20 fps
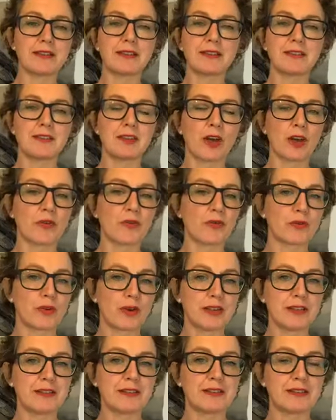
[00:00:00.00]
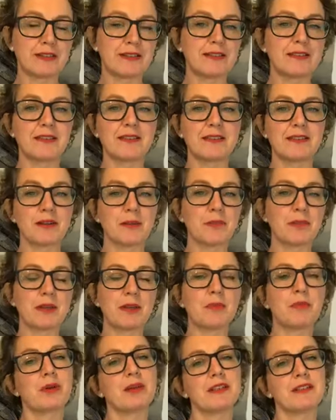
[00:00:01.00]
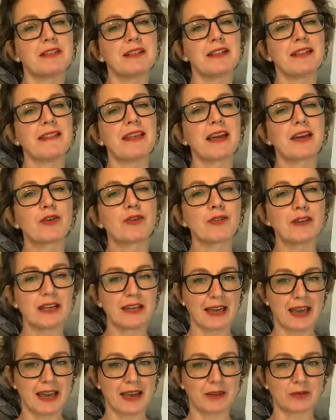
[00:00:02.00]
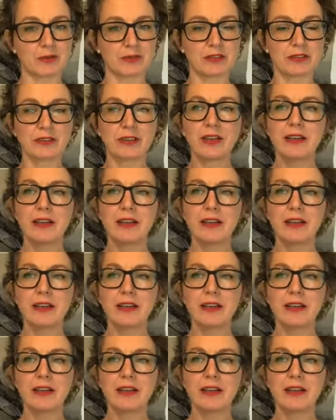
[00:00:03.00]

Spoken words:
So for instance, somebody printed in their greenhouse,